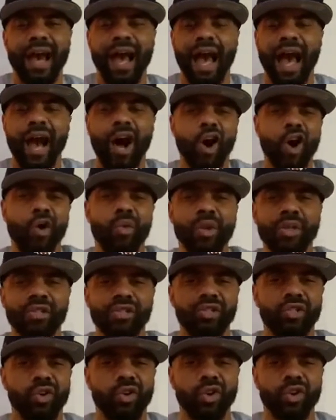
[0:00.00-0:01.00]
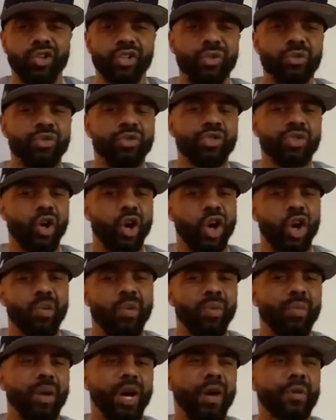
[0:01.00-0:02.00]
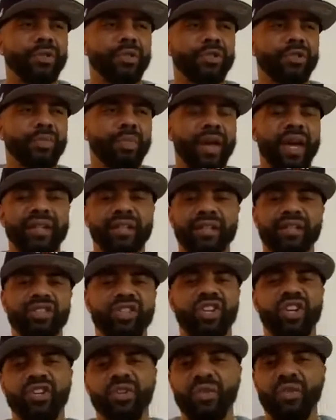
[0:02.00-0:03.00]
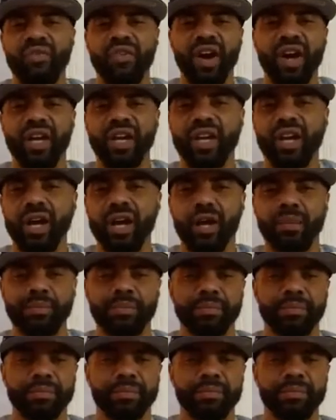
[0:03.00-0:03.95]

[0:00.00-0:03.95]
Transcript: I always thought you start with my respect until you fuck it up.